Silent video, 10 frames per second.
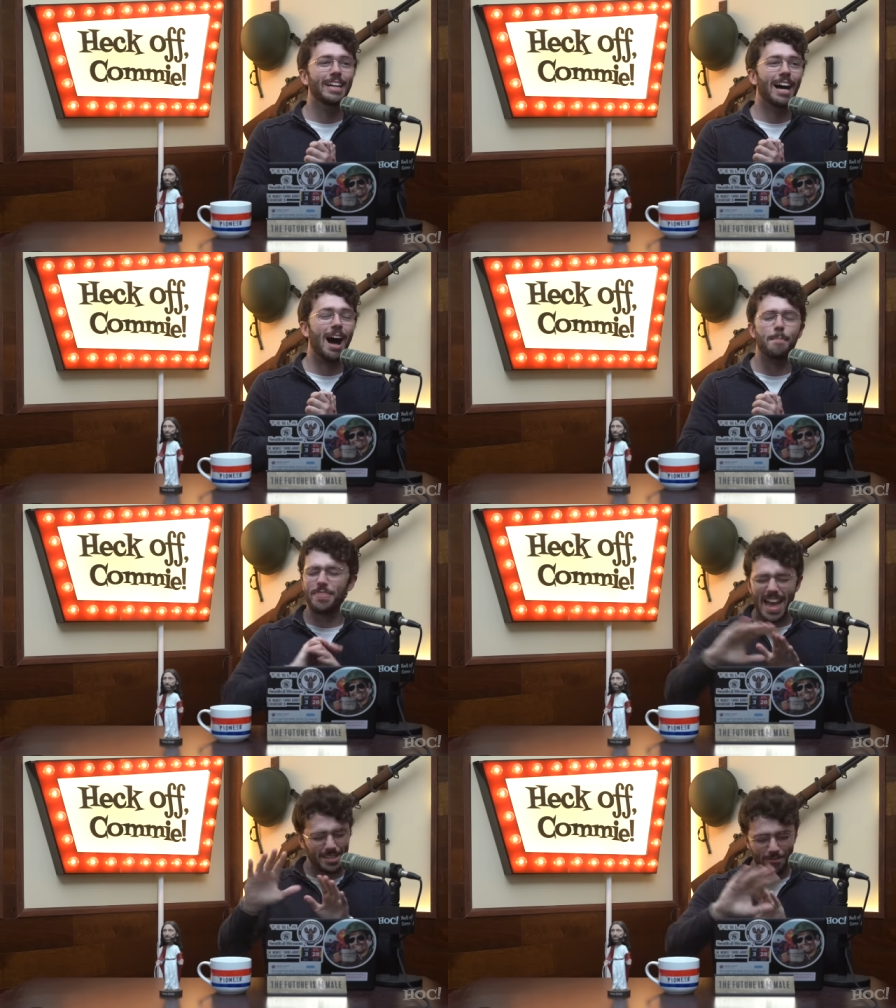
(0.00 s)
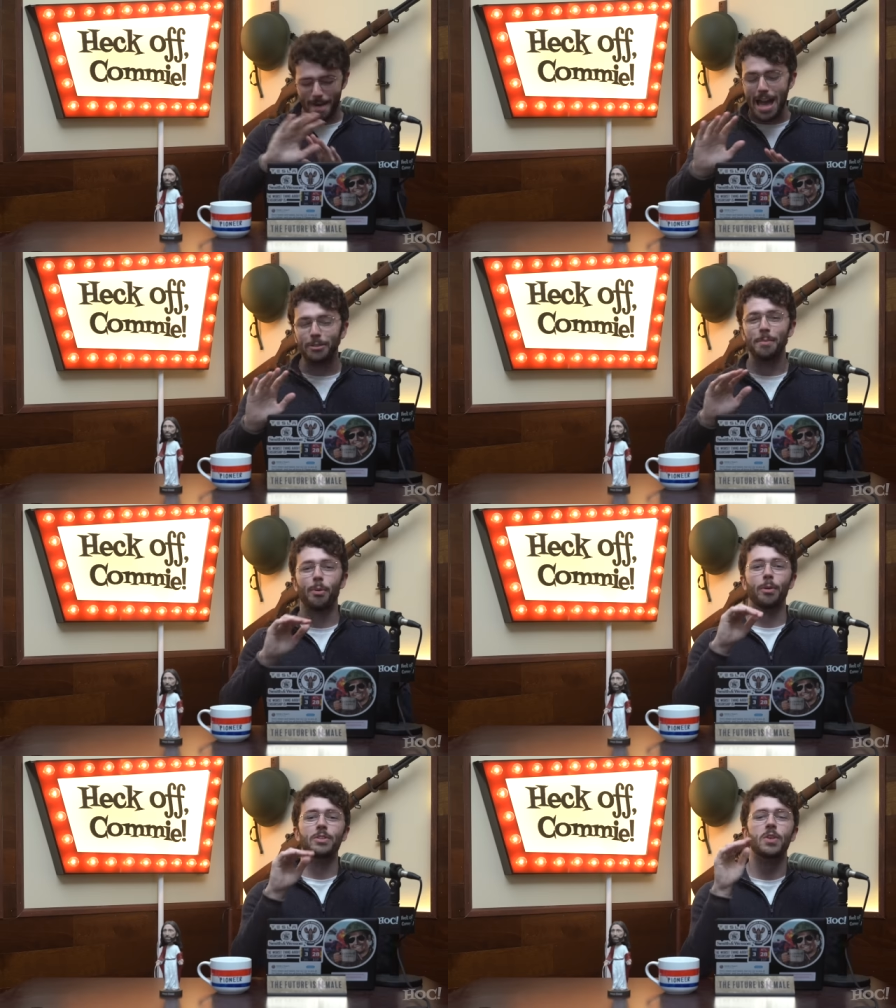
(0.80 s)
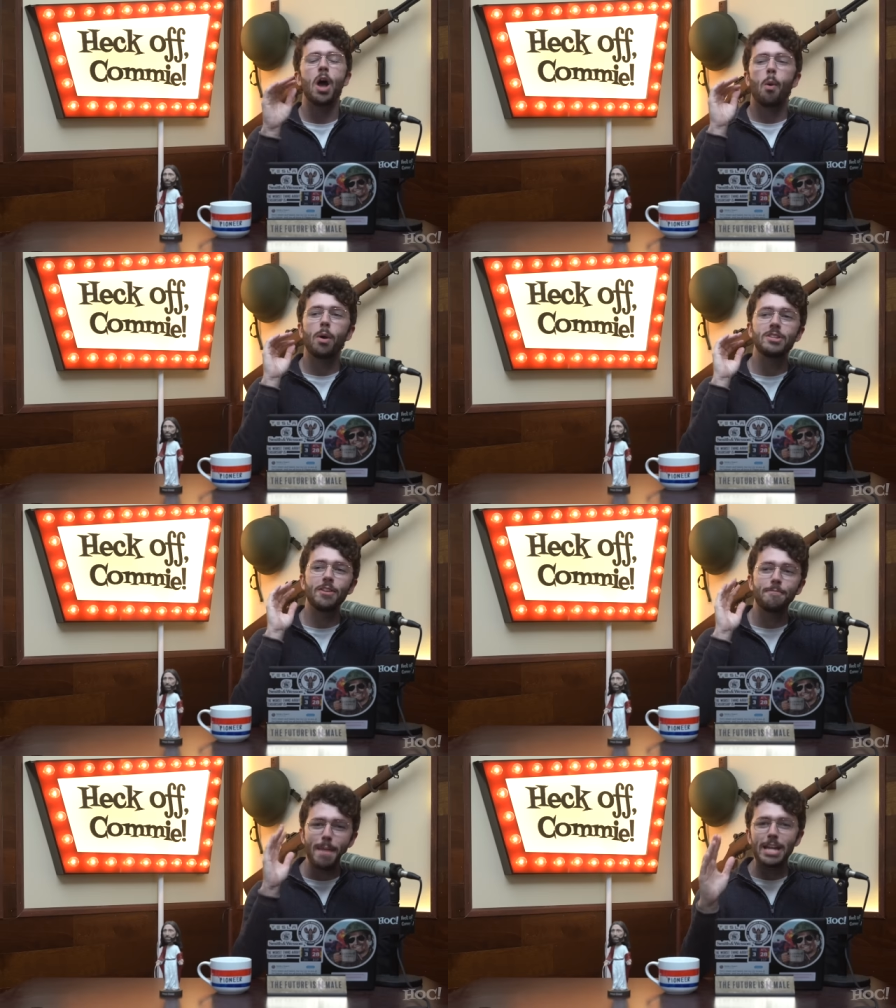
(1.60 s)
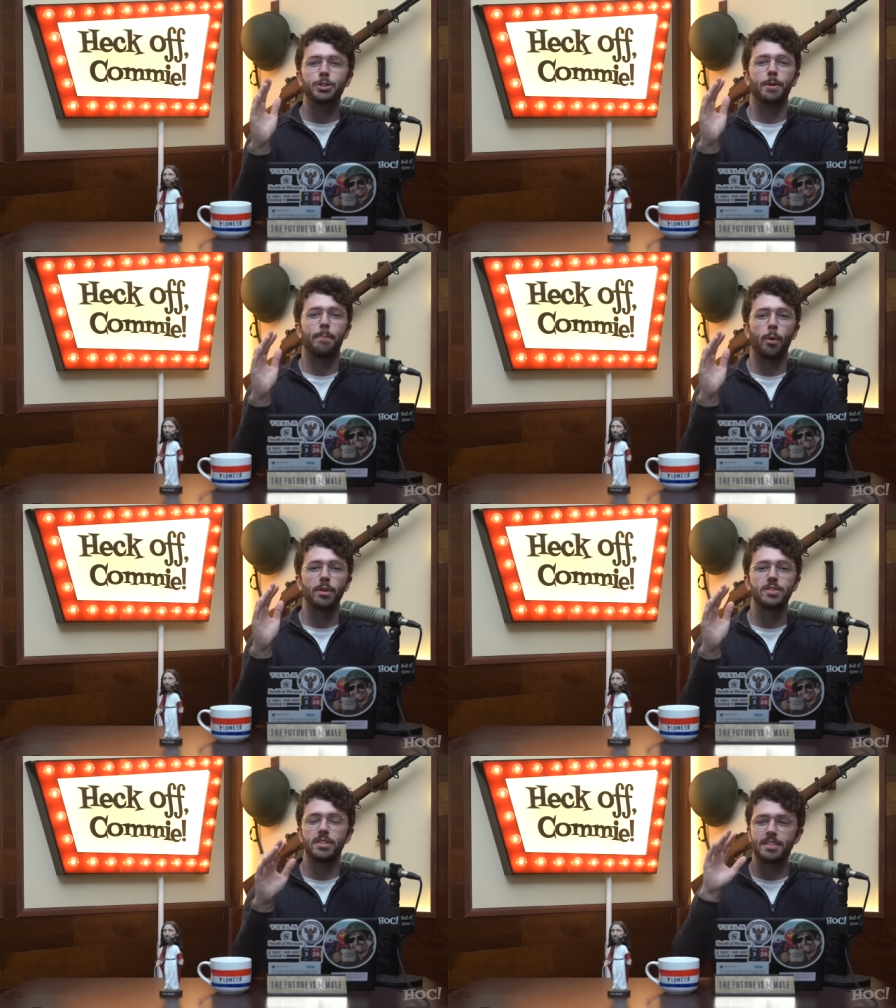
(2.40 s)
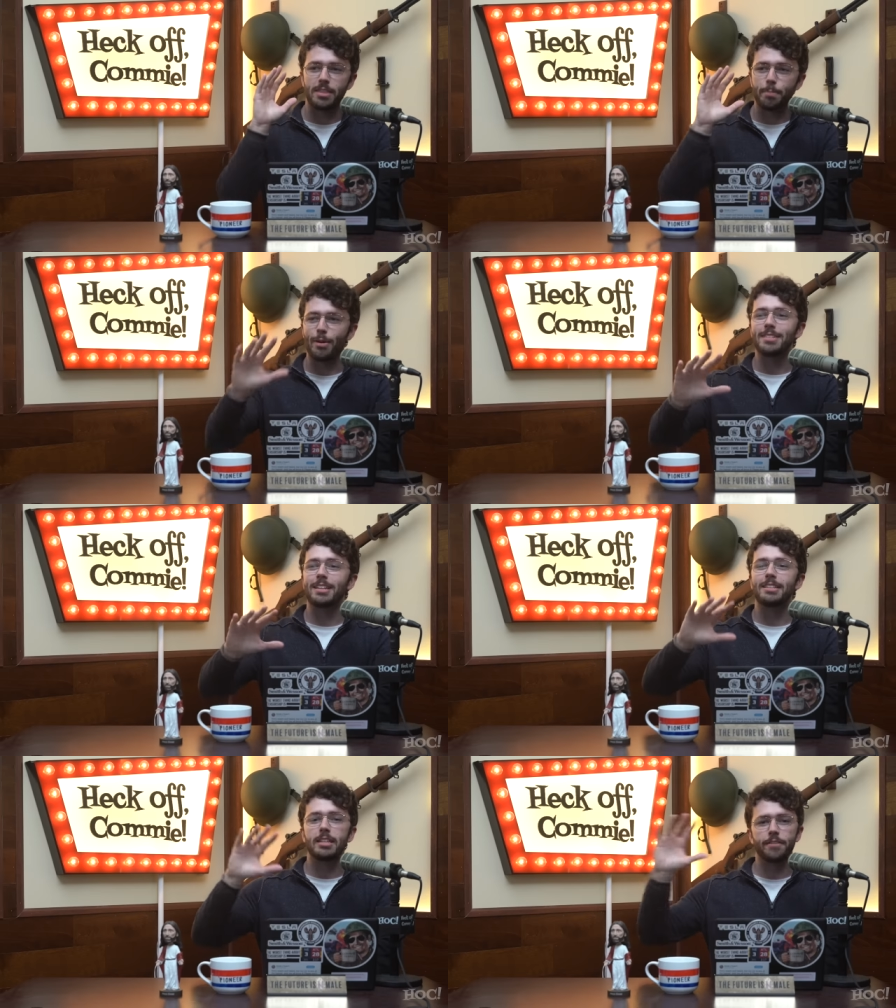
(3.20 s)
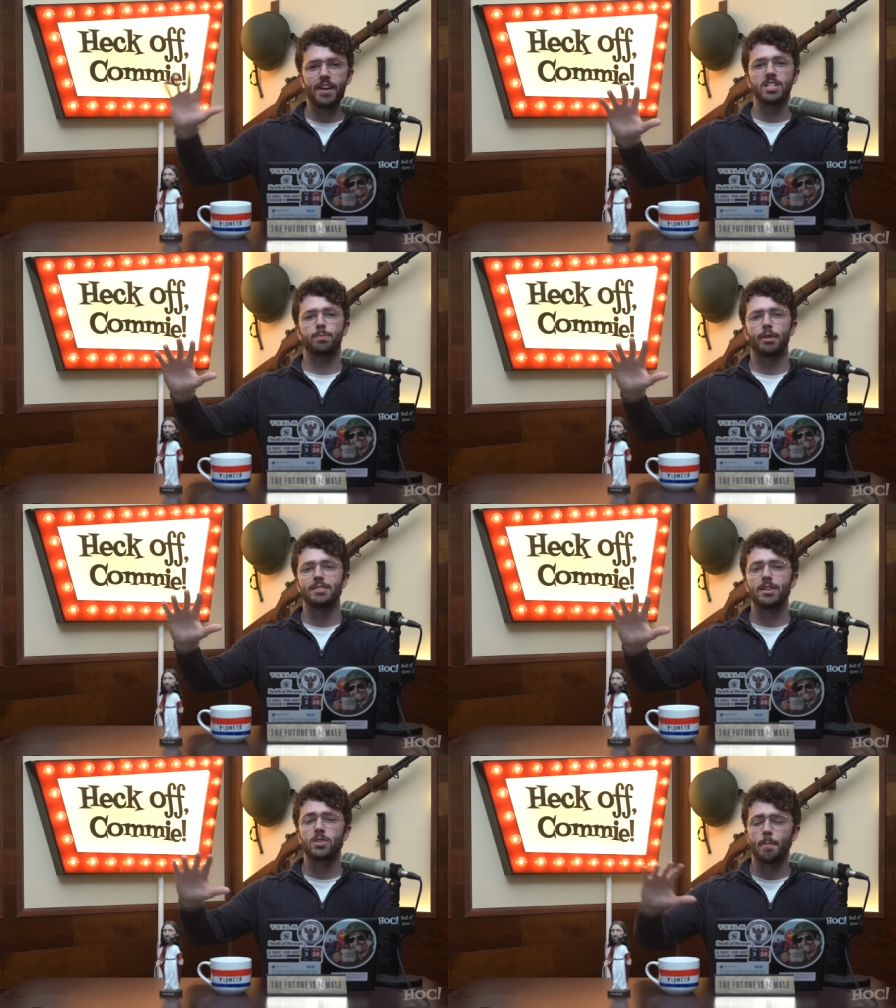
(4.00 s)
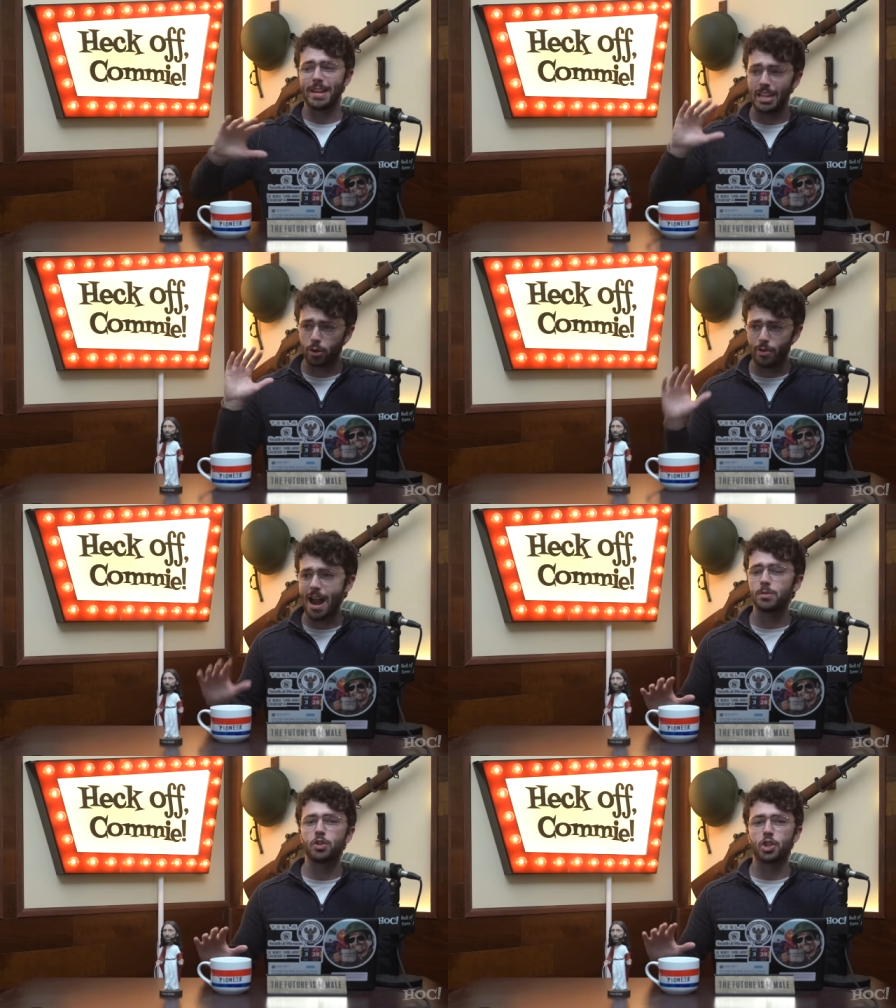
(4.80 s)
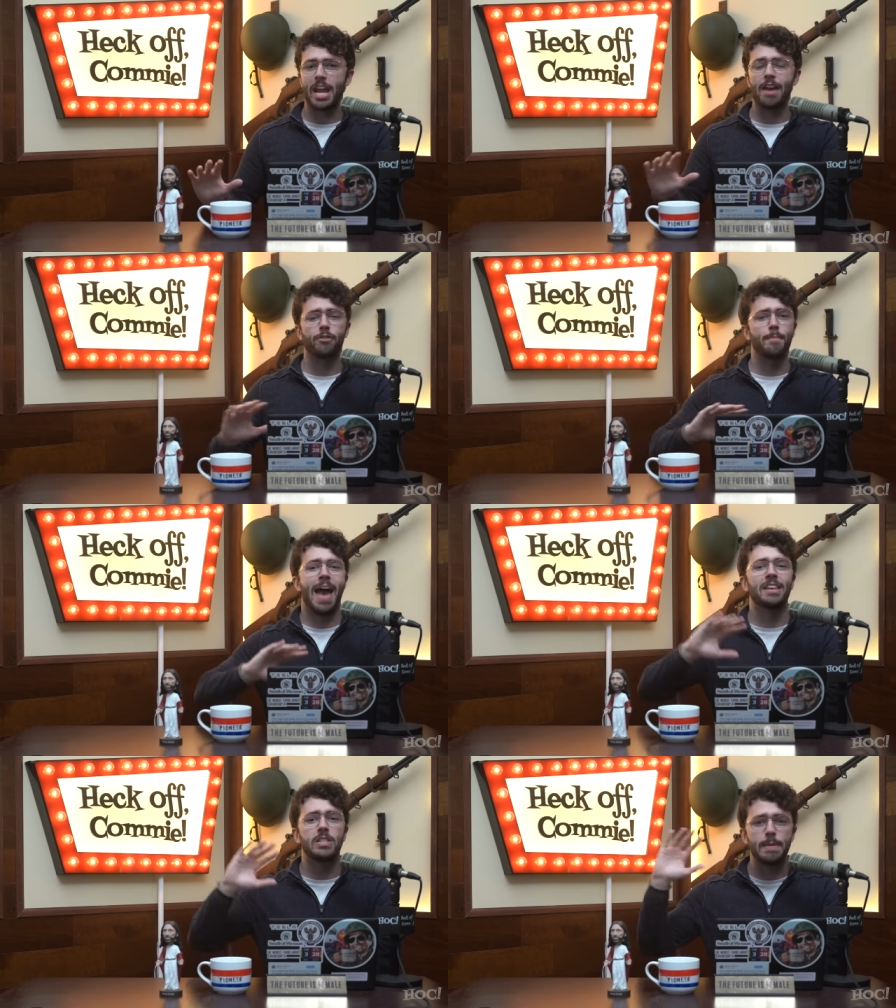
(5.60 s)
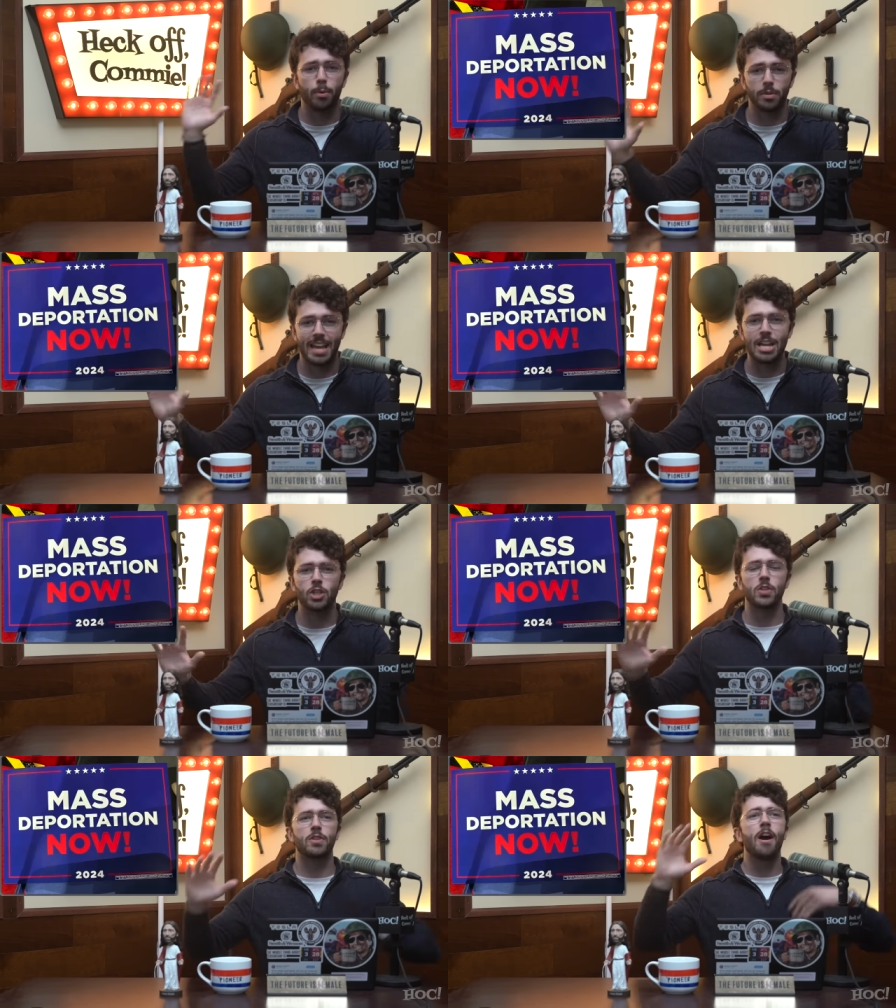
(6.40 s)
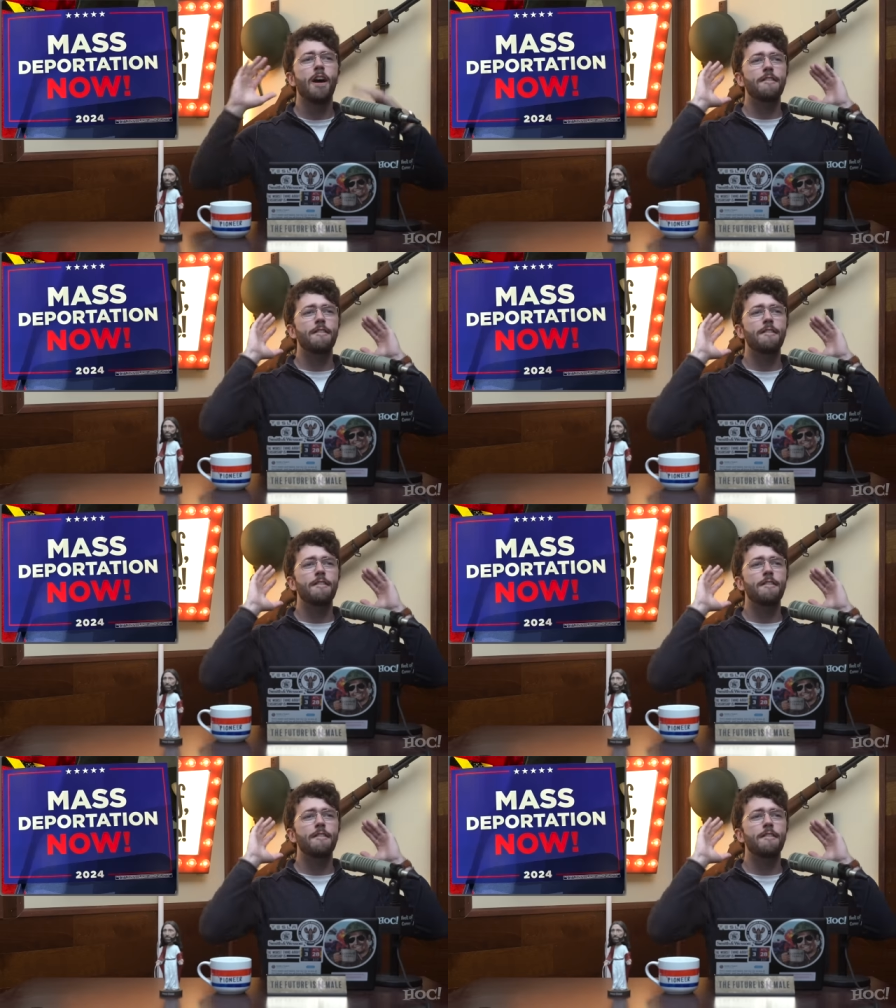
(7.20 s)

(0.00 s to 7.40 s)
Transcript: Uh, but that's of minor importance. What is of major importance is that the president and the vice presidents are making crowds chant for mass deportations.